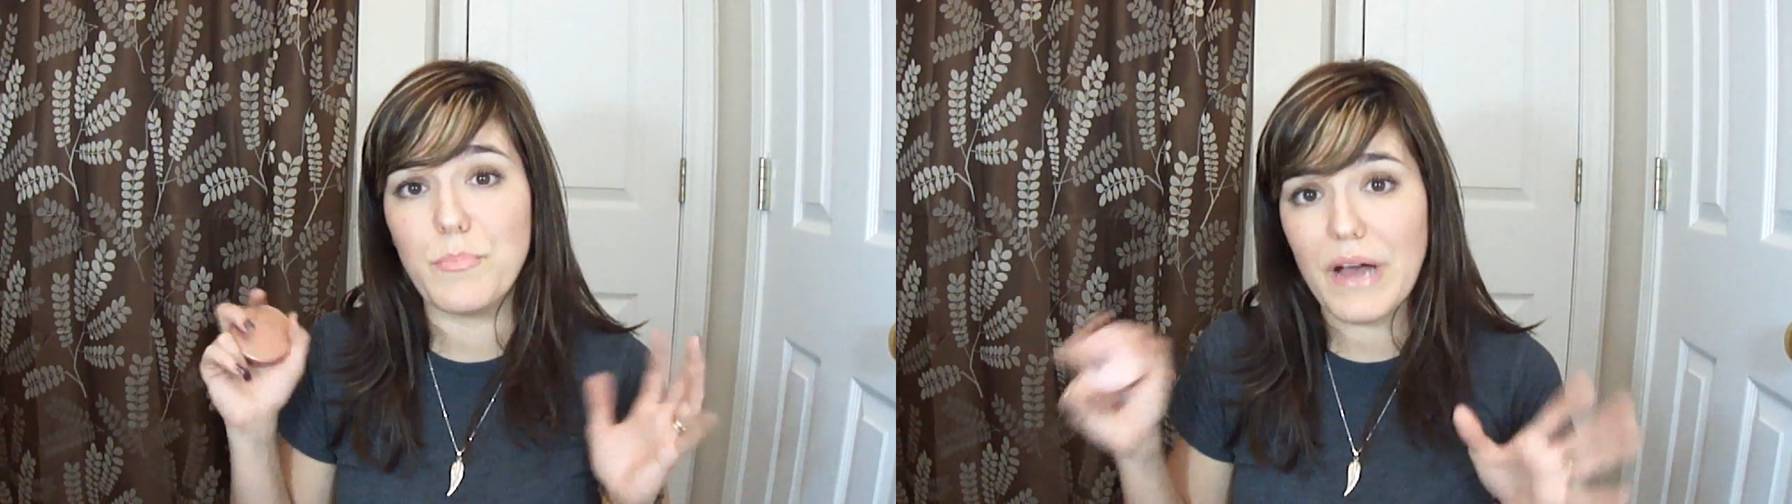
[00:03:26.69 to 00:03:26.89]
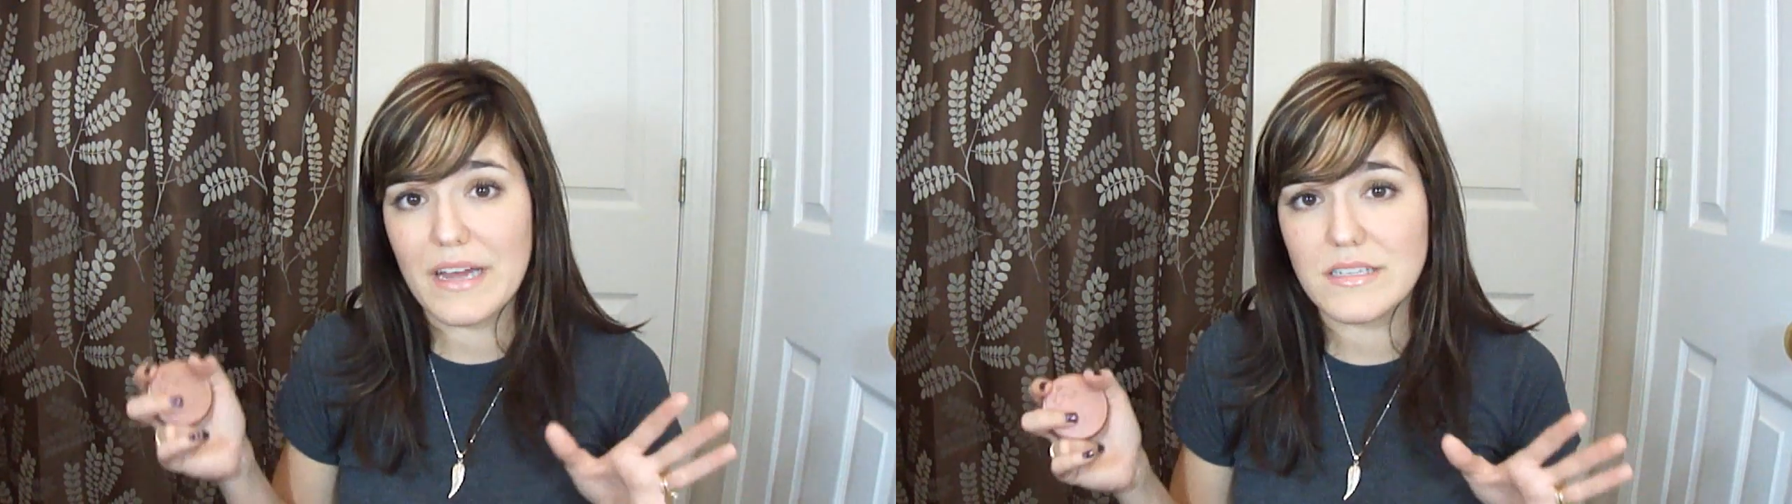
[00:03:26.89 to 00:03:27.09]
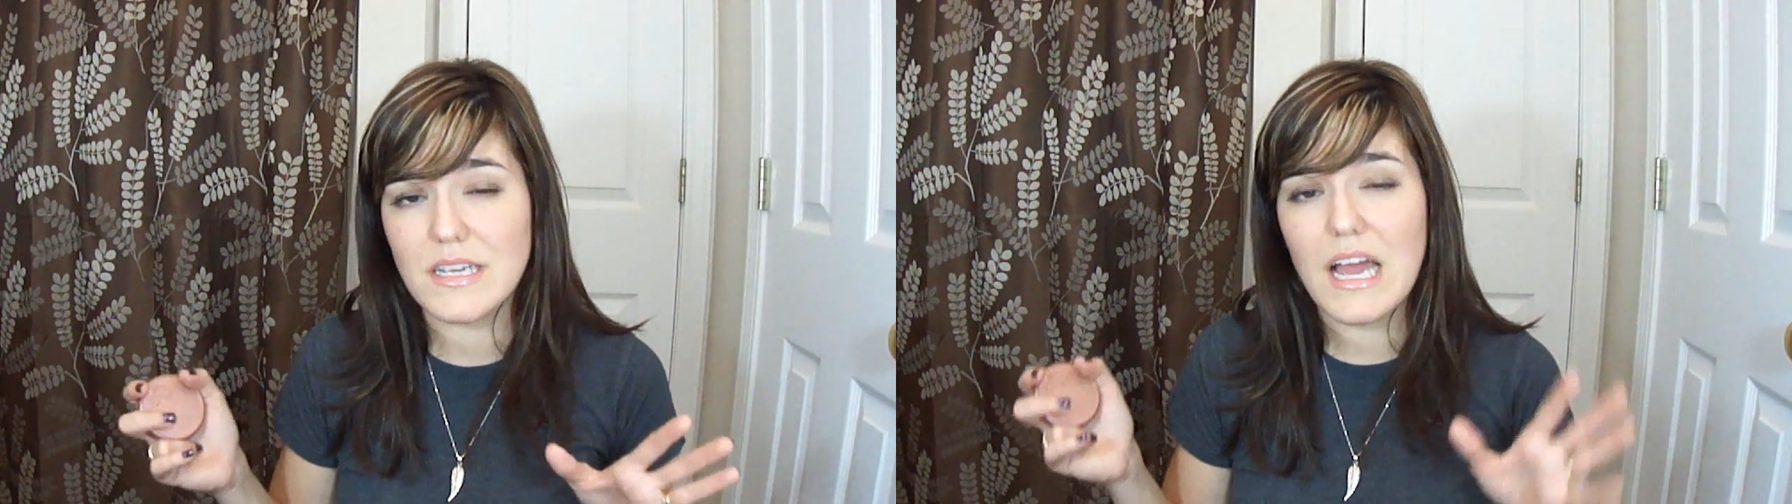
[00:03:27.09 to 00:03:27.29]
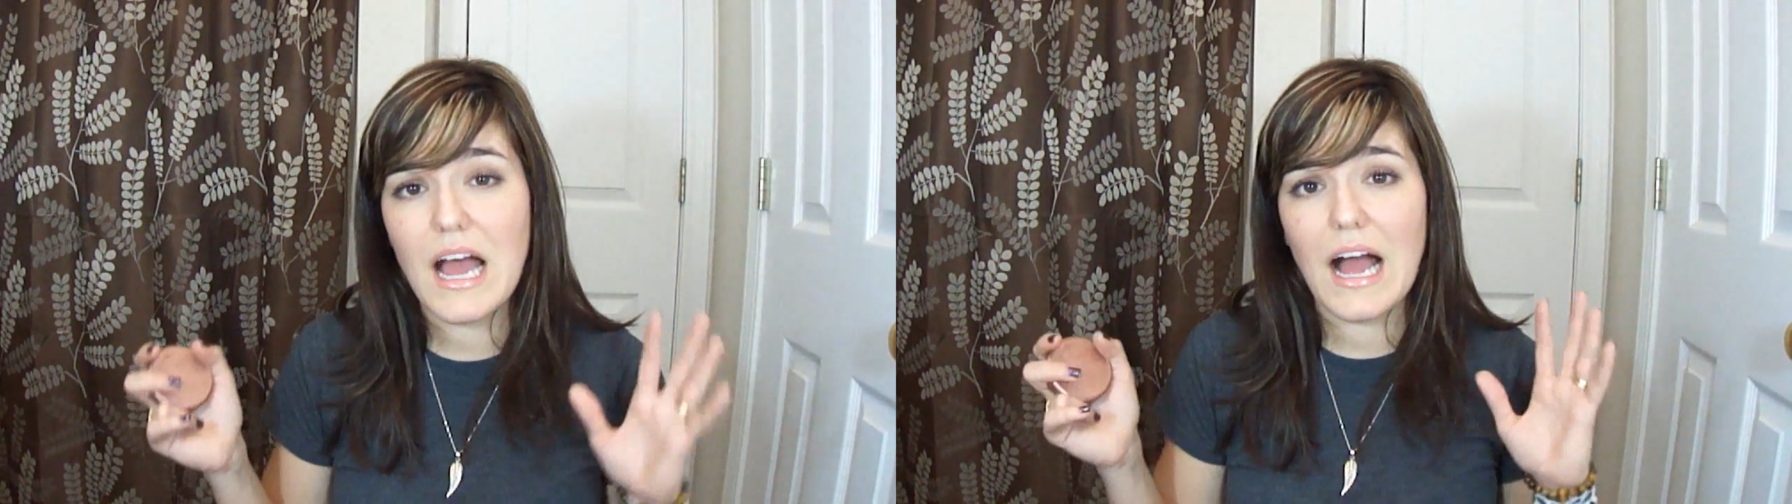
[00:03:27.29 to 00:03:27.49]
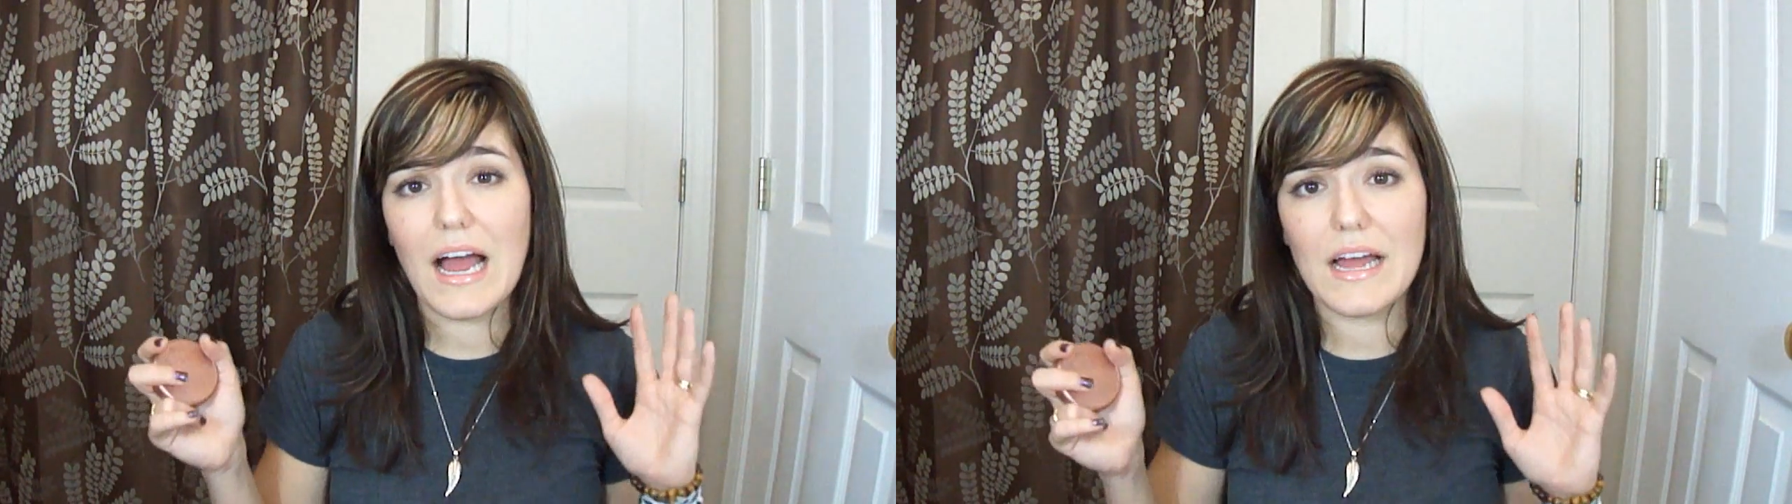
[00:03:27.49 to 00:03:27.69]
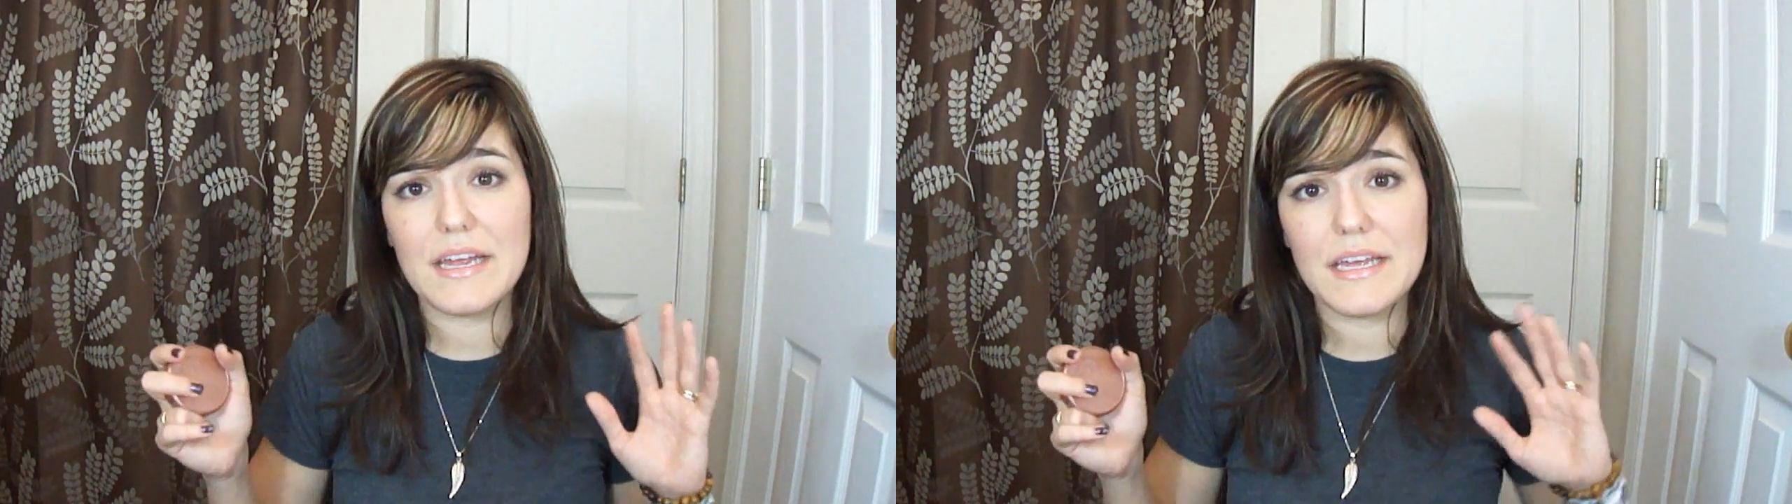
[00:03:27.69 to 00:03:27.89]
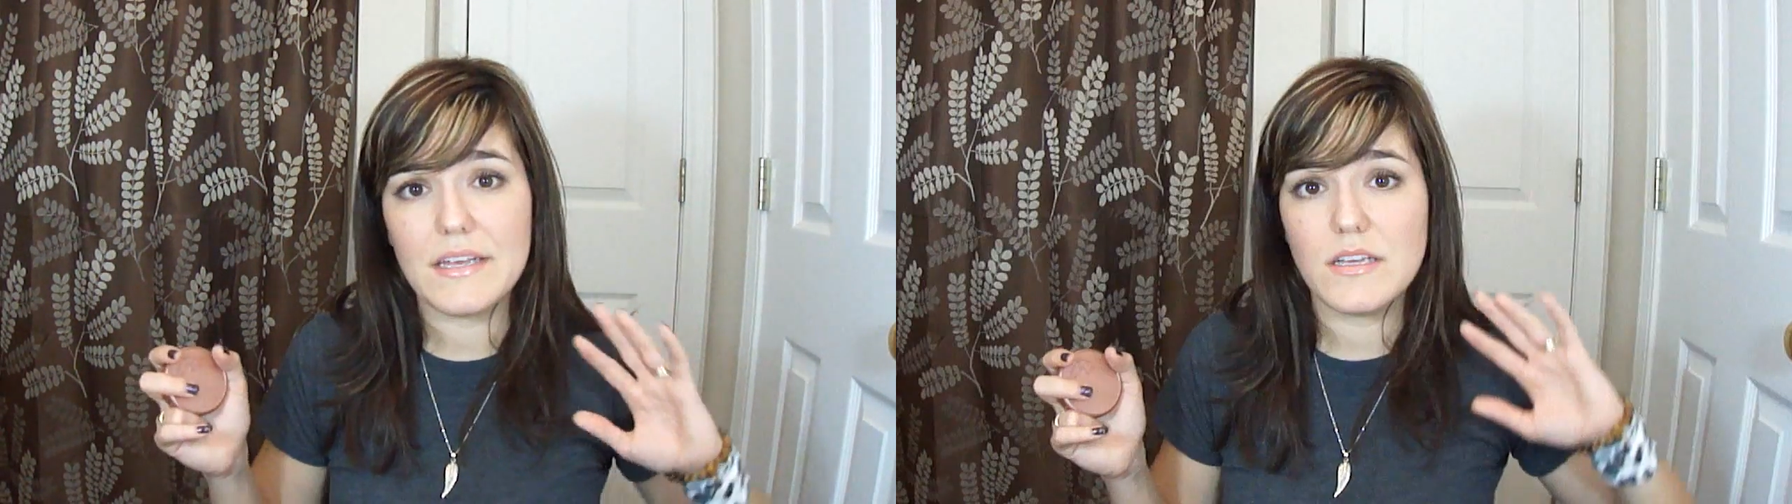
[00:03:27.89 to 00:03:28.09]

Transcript: but I,